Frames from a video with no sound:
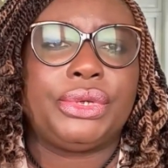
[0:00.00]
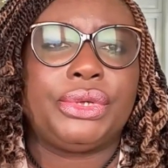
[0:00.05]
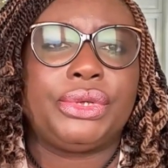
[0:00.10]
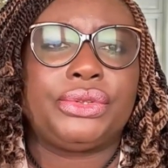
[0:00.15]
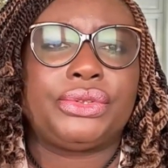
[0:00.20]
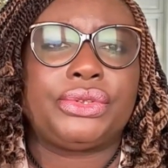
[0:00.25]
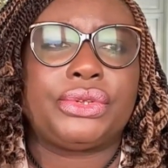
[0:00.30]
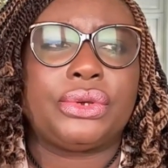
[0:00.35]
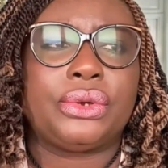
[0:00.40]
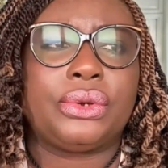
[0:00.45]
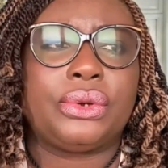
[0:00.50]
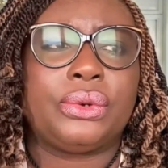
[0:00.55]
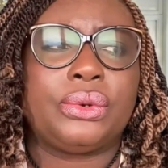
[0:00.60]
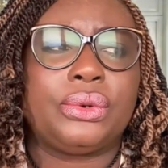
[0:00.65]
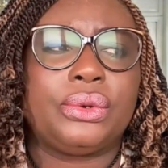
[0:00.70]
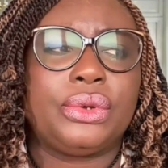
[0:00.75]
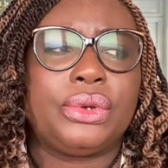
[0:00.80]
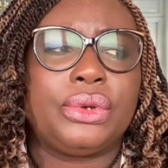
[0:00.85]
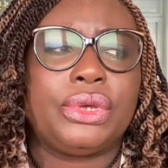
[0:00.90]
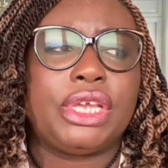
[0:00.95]

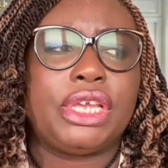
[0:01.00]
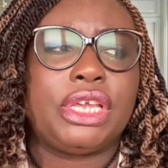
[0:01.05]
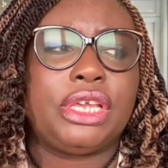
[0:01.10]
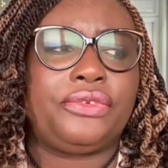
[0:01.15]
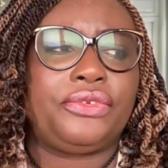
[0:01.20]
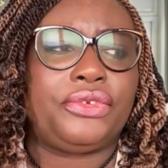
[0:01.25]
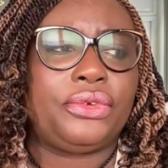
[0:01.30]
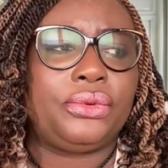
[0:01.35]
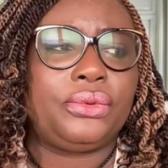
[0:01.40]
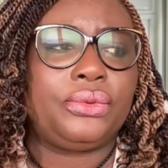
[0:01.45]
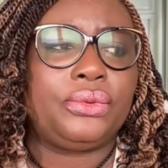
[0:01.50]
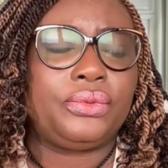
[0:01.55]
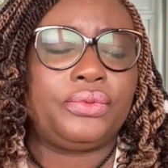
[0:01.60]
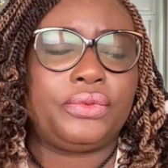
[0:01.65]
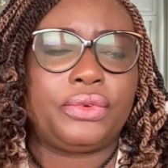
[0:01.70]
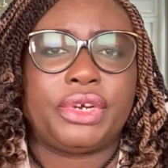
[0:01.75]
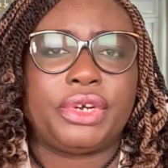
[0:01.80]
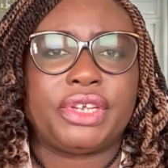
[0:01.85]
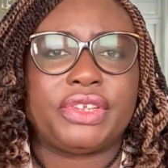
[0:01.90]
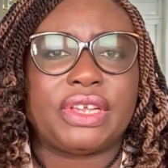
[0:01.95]
So, if you,
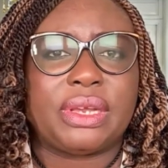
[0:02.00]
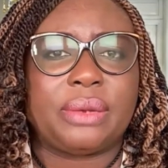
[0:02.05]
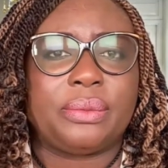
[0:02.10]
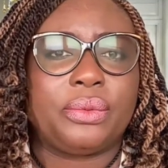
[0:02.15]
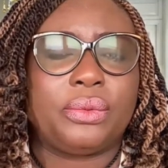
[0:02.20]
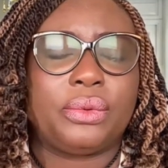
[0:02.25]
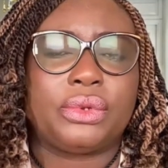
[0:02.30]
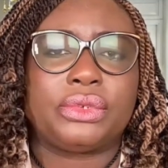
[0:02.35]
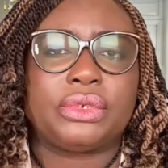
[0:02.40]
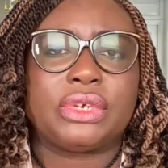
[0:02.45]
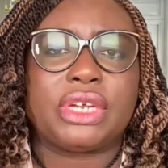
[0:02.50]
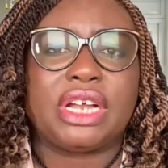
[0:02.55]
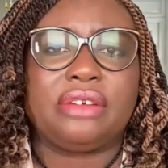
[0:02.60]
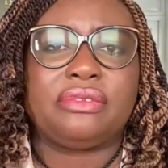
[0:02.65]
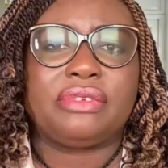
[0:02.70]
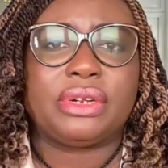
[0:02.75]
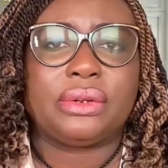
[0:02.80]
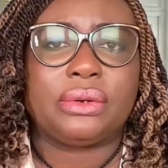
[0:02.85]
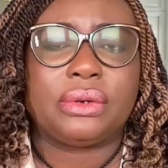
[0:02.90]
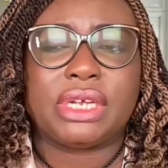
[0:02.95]
for example, want to have
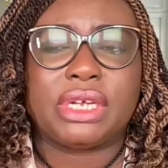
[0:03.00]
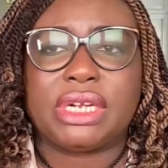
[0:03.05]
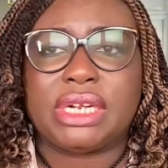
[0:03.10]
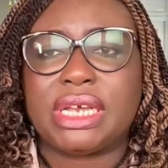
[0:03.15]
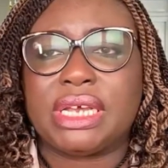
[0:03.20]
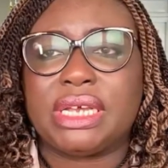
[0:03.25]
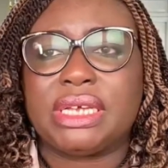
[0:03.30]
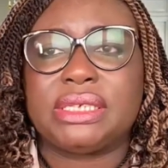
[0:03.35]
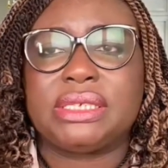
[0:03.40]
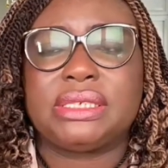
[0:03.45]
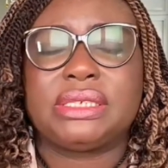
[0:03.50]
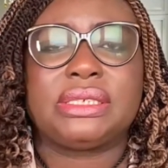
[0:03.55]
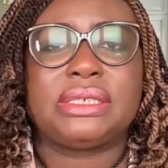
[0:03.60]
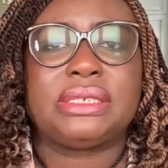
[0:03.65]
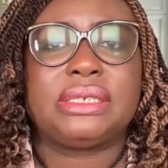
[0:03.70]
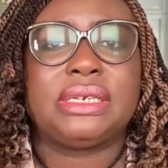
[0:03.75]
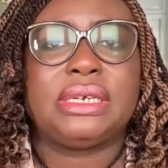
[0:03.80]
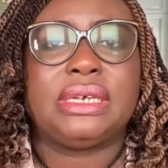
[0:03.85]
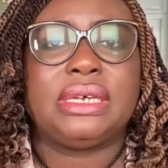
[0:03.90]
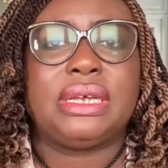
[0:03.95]
an organized
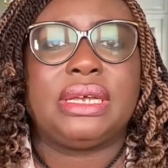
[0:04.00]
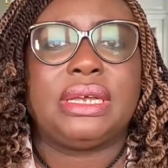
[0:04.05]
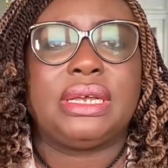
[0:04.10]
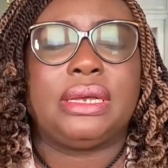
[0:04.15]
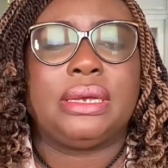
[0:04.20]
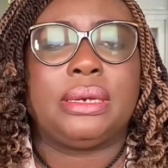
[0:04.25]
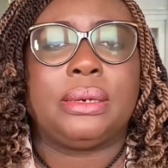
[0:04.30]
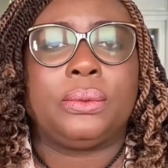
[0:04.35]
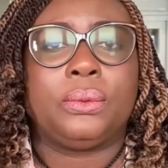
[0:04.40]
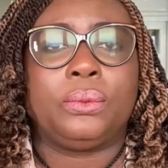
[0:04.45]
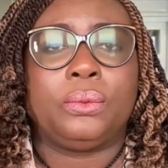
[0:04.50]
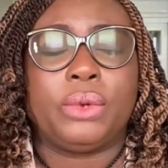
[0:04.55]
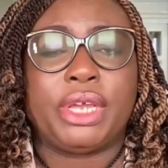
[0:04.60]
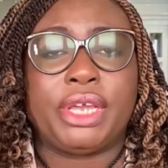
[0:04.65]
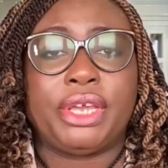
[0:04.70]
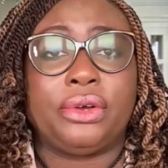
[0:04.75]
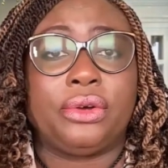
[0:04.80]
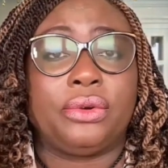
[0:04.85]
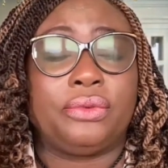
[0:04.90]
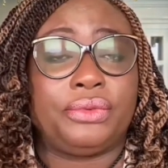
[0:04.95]

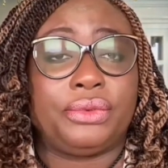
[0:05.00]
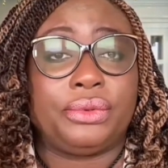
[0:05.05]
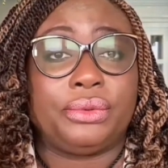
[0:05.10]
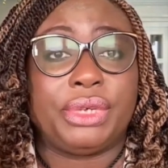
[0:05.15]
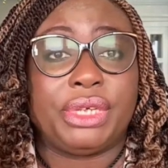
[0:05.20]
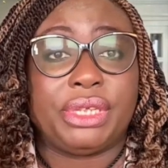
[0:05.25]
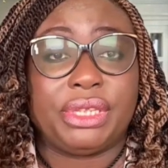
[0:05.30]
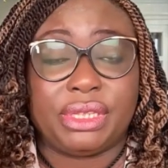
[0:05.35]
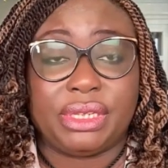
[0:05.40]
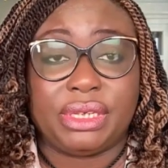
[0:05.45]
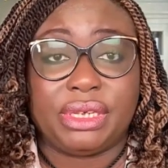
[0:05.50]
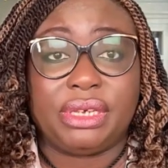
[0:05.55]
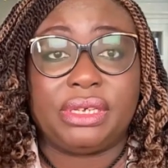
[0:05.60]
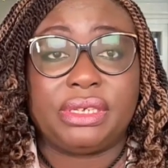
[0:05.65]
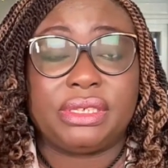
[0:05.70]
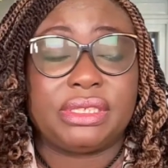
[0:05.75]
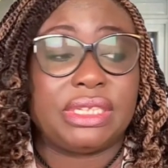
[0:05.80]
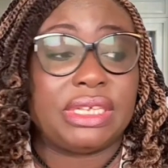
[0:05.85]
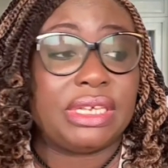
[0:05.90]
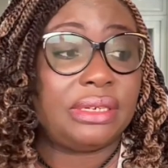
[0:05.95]
way of doing
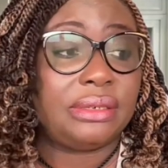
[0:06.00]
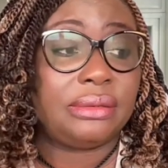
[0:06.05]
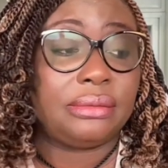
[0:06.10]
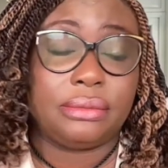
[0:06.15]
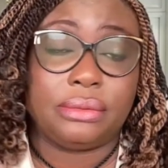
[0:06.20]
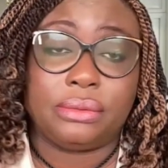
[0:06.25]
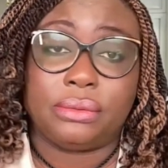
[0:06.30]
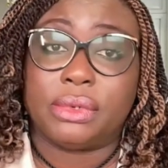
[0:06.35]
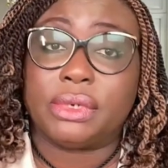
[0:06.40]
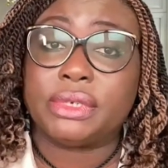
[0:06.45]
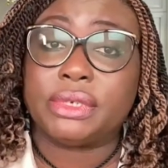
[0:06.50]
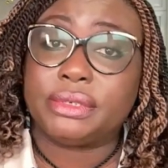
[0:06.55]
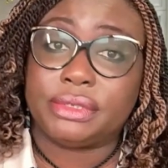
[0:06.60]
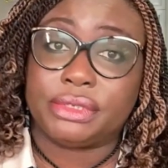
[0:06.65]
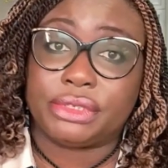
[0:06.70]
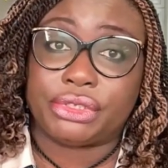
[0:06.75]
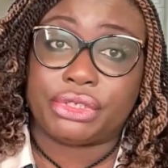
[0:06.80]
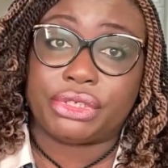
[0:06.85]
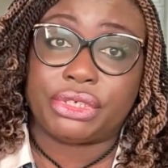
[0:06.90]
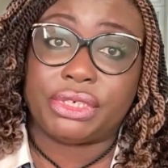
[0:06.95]
things, then one,
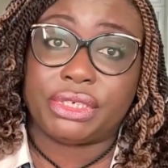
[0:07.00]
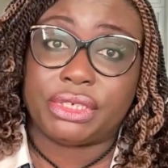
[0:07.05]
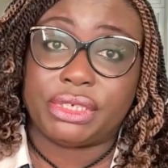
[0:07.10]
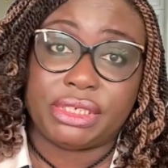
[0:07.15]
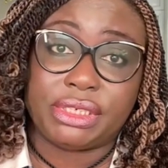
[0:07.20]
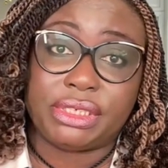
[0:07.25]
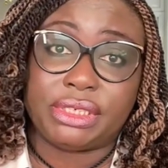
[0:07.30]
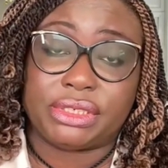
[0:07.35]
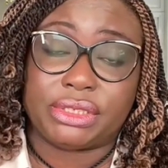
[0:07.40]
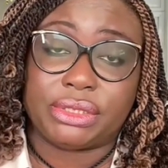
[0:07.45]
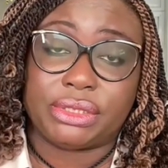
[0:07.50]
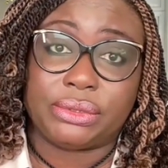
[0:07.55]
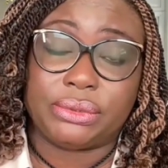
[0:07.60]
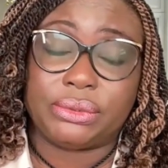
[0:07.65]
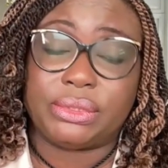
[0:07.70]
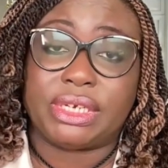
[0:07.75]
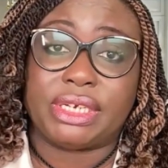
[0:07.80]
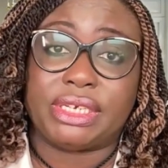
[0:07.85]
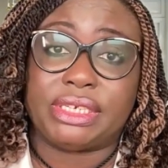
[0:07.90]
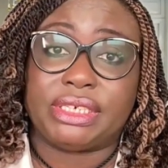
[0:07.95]
the journaling is a
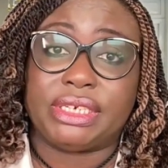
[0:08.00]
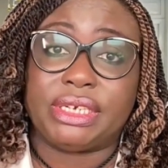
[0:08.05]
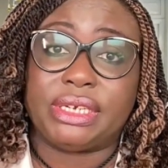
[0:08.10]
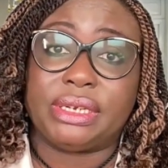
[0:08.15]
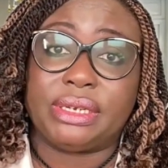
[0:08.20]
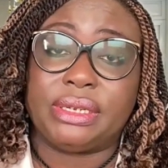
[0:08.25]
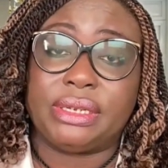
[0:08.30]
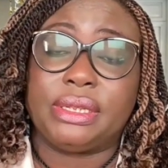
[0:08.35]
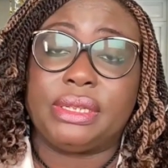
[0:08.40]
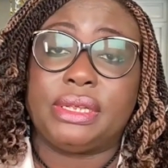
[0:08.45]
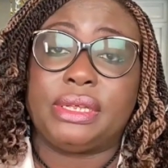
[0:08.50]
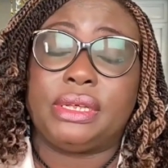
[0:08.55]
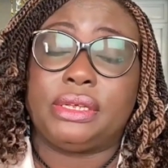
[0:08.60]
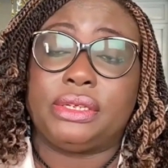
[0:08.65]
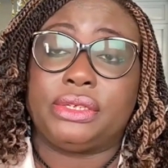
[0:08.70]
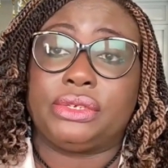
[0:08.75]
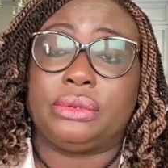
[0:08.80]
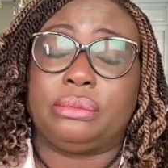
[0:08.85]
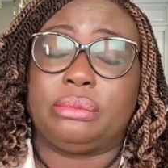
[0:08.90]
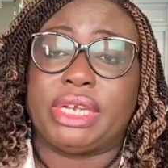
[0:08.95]
good idea.
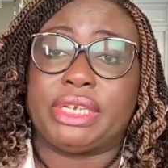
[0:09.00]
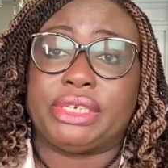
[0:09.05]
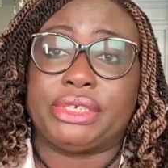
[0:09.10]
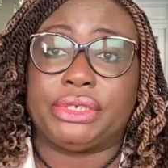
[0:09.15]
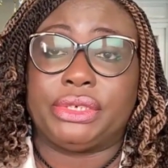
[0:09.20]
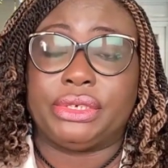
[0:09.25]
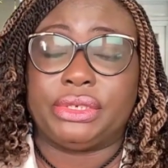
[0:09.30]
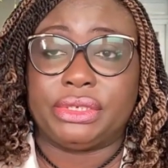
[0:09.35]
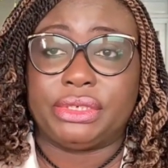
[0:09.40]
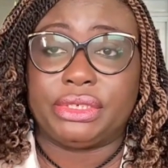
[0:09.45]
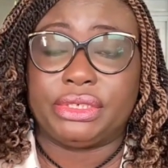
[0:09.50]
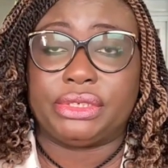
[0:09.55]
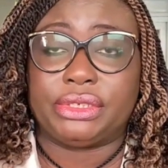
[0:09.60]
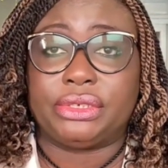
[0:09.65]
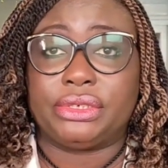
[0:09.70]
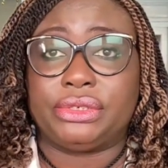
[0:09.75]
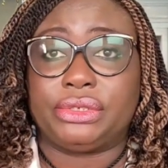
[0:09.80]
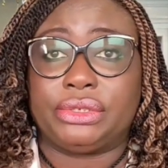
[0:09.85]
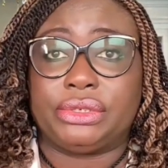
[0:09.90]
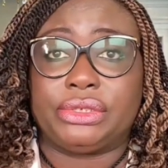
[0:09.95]
So, my journal is
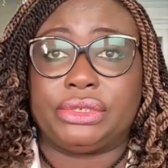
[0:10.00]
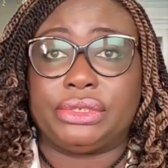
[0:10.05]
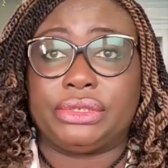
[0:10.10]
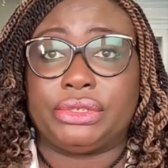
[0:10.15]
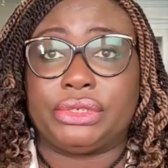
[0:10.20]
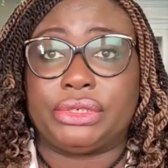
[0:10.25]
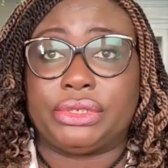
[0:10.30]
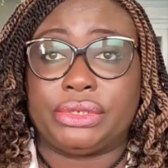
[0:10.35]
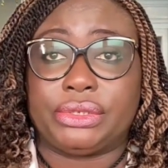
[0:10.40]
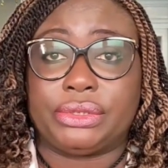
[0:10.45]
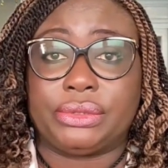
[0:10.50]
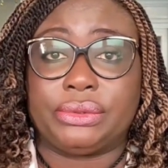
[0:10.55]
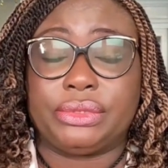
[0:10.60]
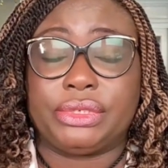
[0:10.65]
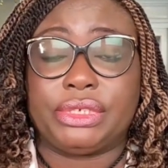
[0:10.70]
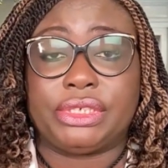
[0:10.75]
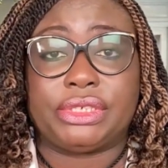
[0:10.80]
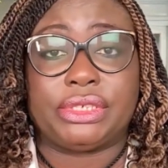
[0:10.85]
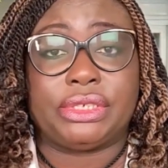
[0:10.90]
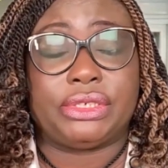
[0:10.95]
not just a journal,
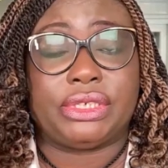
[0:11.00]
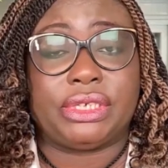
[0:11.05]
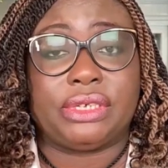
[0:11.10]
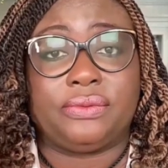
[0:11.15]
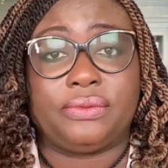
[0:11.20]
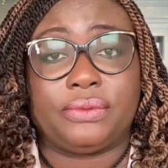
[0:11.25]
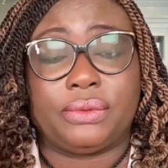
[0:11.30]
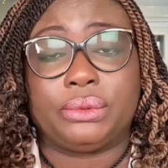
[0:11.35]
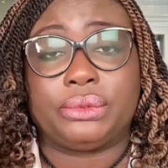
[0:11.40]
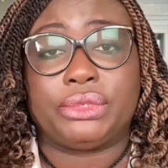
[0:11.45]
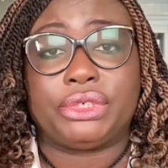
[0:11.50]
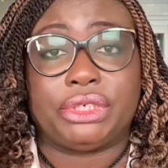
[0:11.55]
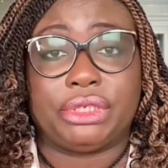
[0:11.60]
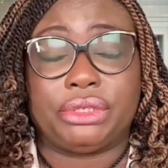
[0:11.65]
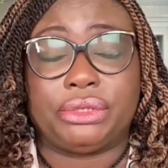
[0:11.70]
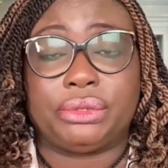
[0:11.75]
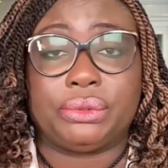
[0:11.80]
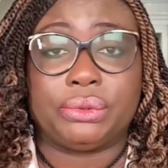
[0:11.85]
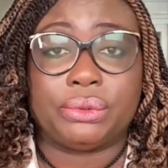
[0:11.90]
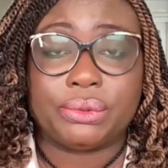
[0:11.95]
it's a self
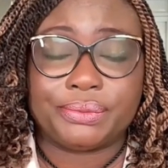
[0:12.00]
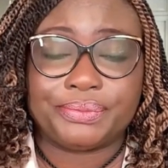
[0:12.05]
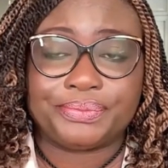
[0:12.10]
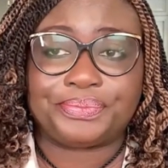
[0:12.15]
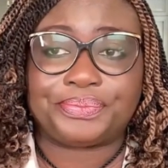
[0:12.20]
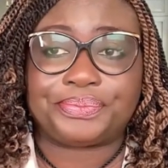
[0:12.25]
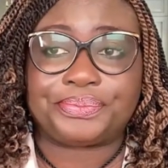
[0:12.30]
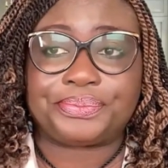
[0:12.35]
coaching tool.